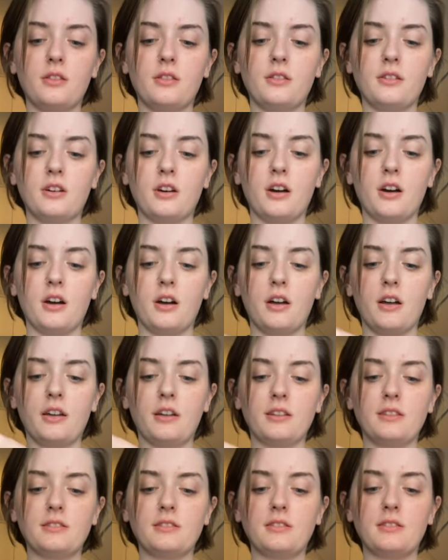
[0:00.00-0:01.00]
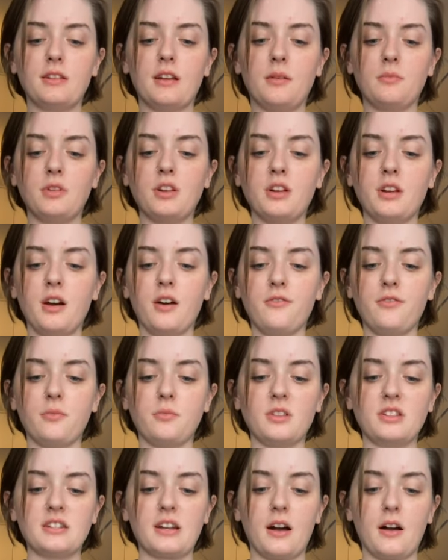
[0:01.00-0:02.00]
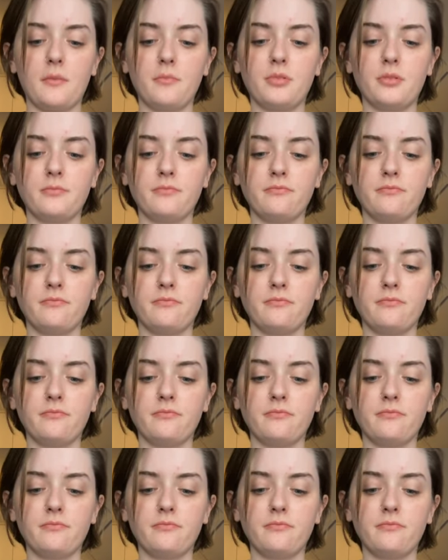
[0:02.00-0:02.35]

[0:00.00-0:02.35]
the, I'm gonna cut from the top